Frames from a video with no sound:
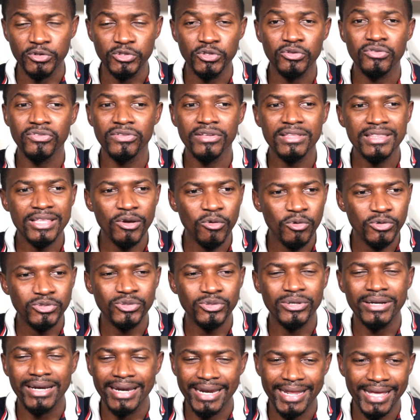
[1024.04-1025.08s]
You think they're going
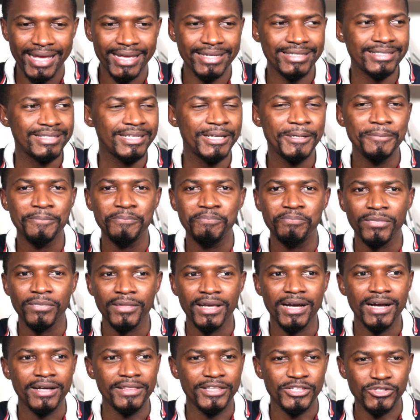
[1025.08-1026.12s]
to let
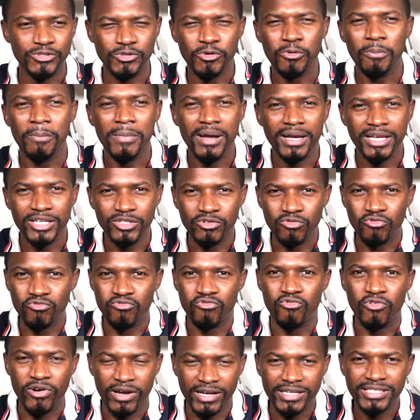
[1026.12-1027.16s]
the stock market
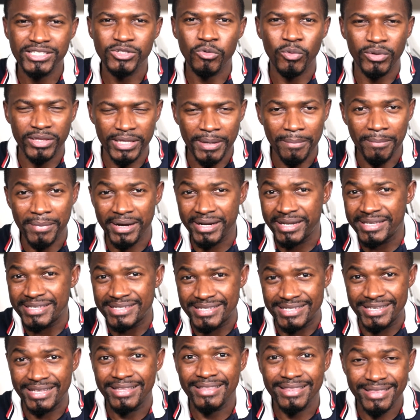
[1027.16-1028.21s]
crash when their money
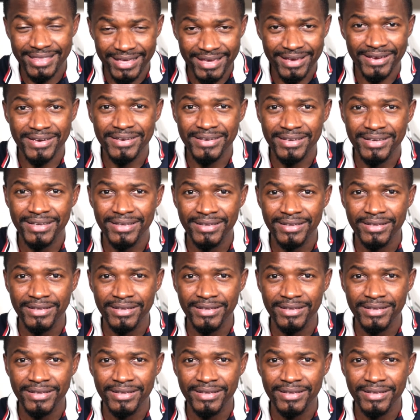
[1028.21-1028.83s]
is in there?